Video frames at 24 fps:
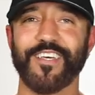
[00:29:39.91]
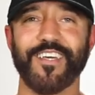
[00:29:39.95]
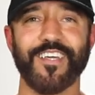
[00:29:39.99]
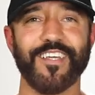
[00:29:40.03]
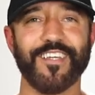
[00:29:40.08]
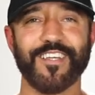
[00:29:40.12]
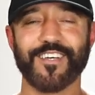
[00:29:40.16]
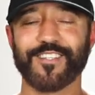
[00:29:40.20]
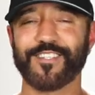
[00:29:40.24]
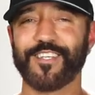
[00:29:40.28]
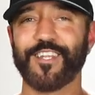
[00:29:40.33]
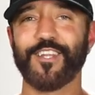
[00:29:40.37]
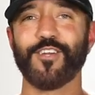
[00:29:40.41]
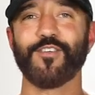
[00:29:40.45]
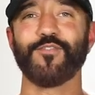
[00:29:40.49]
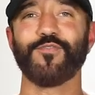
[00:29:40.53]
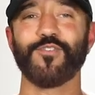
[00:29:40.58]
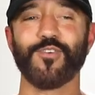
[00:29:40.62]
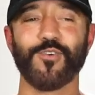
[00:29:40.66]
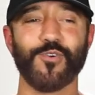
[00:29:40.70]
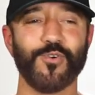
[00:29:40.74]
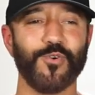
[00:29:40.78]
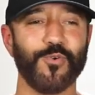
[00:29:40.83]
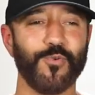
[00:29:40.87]
He does an
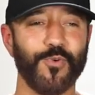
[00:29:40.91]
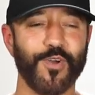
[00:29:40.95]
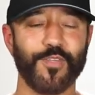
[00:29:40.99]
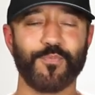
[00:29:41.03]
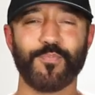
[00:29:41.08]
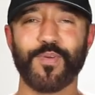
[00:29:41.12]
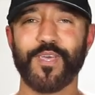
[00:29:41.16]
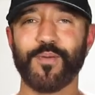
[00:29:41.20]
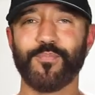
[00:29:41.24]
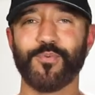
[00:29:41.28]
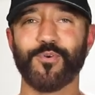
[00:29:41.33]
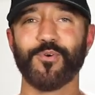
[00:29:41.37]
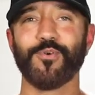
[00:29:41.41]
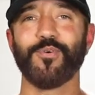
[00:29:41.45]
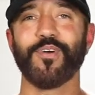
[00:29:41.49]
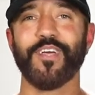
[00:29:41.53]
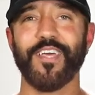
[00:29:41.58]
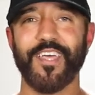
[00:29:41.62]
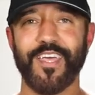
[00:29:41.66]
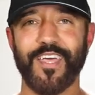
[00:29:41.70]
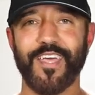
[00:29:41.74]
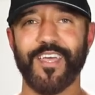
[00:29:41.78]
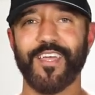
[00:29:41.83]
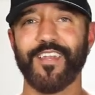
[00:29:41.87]
interview with people
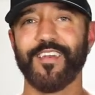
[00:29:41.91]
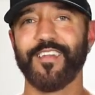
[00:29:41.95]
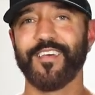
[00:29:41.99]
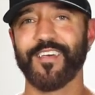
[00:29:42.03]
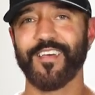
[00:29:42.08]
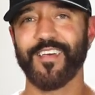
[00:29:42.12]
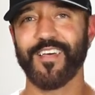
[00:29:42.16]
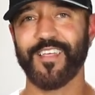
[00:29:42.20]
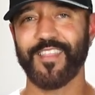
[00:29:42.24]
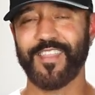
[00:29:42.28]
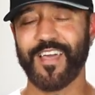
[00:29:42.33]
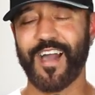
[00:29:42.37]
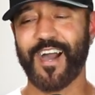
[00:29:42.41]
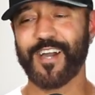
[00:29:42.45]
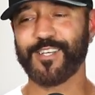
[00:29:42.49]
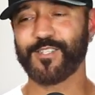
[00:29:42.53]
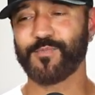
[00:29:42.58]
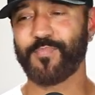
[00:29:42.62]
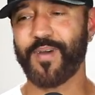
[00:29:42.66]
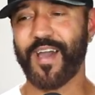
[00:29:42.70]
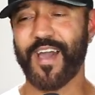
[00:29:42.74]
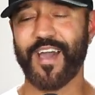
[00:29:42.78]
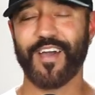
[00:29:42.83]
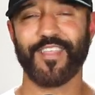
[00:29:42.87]
in the
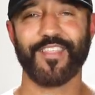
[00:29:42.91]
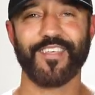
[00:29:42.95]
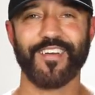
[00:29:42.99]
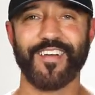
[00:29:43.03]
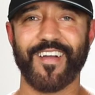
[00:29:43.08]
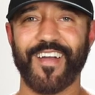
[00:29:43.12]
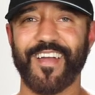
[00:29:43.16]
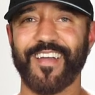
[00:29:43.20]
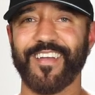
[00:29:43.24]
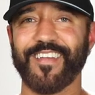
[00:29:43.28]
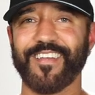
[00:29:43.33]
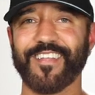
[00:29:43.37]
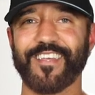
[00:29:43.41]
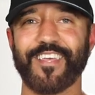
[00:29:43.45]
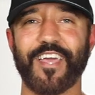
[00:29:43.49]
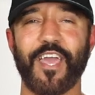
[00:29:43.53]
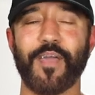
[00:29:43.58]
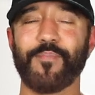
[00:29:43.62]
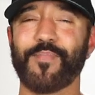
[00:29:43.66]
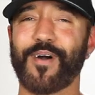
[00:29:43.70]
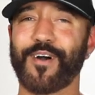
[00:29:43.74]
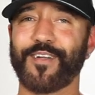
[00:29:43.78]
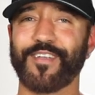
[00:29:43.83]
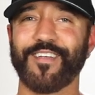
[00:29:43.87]
ice bath. All right, it
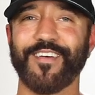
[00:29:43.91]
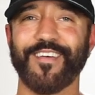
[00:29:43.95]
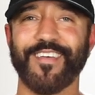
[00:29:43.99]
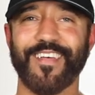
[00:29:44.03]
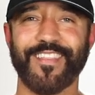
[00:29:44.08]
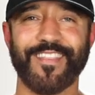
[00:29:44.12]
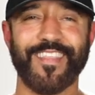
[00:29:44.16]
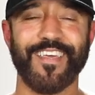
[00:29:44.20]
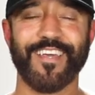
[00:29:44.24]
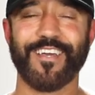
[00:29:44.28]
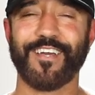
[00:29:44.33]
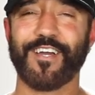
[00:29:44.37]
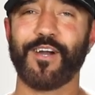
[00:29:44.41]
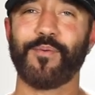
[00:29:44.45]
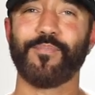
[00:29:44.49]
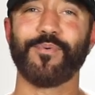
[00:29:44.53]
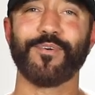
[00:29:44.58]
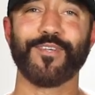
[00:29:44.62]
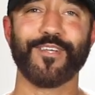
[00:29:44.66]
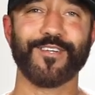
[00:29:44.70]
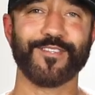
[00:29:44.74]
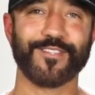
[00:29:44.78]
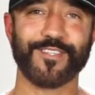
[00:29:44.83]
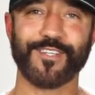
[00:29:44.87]
came out, I think, a
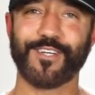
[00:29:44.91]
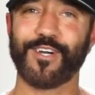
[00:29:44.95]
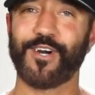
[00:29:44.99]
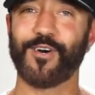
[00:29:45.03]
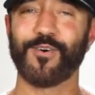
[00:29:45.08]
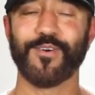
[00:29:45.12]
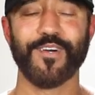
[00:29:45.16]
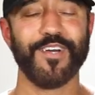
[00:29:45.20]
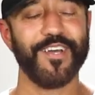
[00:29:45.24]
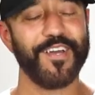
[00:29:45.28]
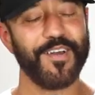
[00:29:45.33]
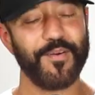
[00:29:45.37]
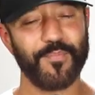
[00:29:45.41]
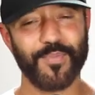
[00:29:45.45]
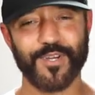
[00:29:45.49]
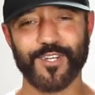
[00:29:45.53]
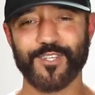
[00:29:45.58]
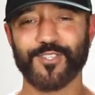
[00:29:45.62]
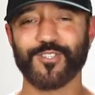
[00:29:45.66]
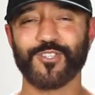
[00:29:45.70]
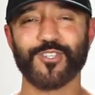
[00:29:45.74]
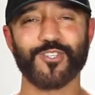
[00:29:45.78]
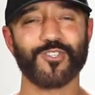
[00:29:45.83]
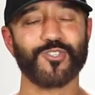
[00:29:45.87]
couple years ago, but
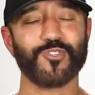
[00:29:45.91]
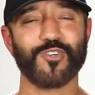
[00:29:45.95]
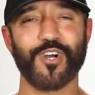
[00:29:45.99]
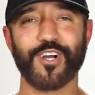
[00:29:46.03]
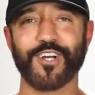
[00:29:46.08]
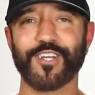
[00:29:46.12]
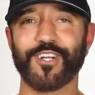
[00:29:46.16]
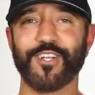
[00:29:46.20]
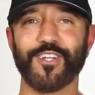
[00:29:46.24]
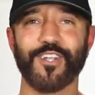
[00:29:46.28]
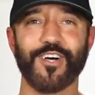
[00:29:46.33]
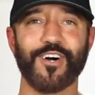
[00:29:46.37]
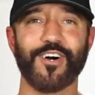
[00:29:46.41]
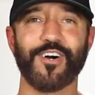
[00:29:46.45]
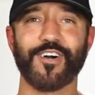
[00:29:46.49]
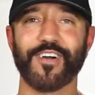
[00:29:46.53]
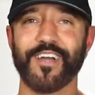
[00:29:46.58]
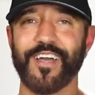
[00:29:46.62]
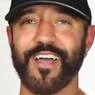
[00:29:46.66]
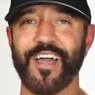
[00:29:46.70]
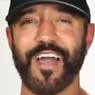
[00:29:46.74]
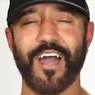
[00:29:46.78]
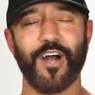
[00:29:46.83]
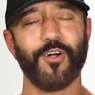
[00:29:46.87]
he's just trucking
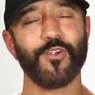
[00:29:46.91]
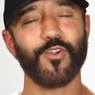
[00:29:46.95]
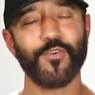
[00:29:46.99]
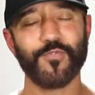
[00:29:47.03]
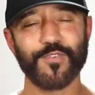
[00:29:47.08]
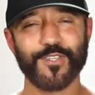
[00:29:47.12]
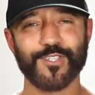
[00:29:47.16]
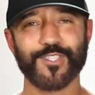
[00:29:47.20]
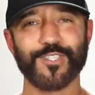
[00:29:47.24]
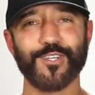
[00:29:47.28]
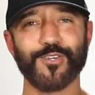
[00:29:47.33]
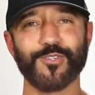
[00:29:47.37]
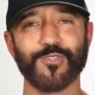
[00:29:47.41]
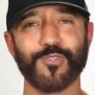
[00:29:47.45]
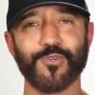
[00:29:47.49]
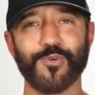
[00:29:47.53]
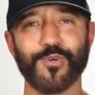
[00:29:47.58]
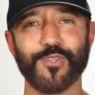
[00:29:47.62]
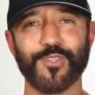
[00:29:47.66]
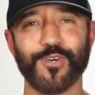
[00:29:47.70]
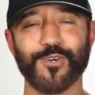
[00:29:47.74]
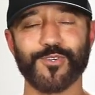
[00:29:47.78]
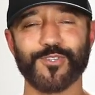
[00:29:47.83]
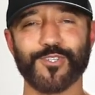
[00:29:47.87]
along. I don't know if he's still
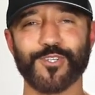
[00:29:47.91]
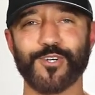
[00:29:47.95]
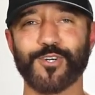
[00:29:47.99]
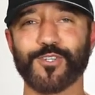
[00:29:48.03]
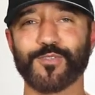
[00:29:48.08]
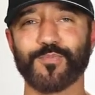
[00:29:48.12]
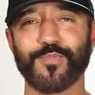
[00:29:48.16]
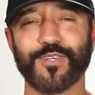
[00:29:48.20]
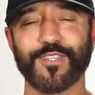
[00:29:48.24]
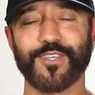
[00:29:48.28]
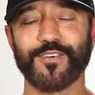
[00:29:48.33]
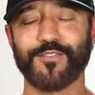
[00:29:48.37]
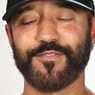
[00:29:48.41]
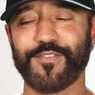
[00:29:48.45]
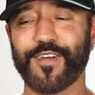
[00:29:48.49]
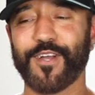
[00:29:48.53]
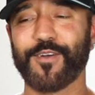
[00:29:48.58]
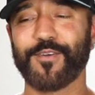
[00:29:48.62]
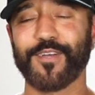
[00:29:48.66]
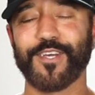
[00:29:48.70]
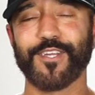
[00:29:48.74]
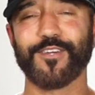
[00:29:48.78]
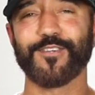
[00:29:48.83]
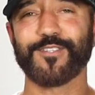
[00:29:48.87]
doing those shows, but they're
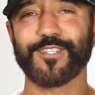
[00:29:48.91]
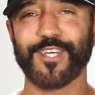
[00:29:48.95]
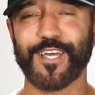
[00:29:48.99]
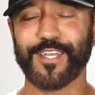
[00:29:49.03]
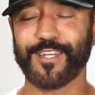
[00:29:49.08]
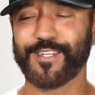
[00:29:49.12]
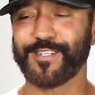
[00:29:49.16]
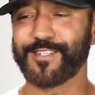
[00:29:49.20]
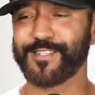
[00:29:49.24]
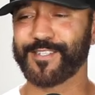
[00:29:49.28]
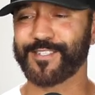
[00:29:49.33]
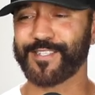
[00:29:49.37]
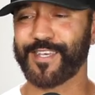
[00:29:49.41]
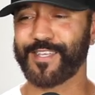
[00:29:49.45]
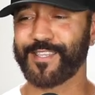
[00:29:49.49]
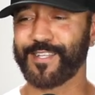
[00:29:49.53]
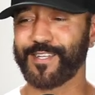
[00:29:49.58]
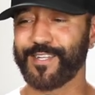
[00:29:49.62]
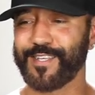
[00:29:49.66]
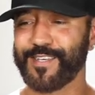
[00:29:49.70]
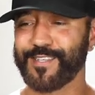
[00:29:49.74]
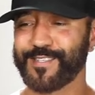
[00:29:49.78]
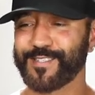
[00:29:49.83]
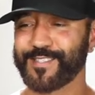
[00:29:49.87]
very entertaining to say
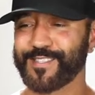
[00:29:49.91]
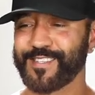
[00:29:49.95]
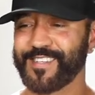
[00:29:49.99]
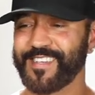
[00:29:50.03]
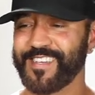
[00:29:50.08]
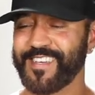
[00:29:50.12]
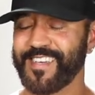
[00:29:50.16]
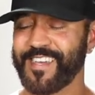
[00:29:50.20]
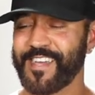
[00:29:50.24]
the least.